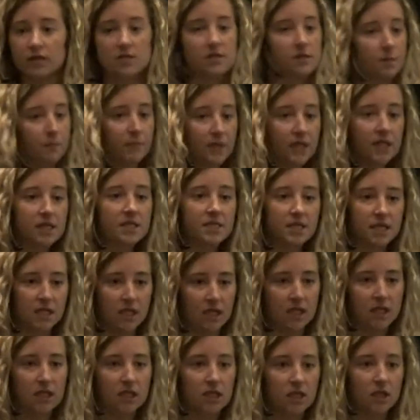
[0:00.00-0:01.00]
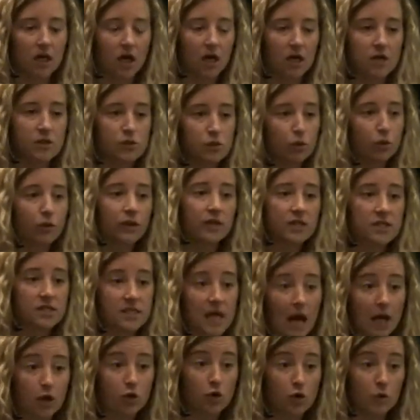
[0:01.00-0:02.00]
it's a built-in tool
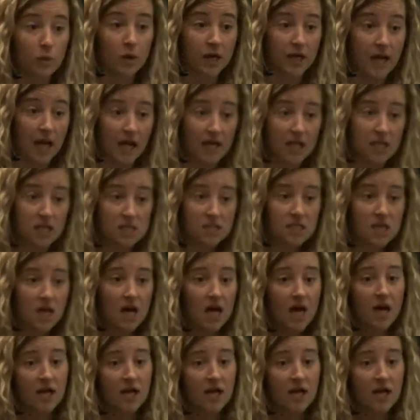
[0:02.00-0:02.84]
inside Kubernetes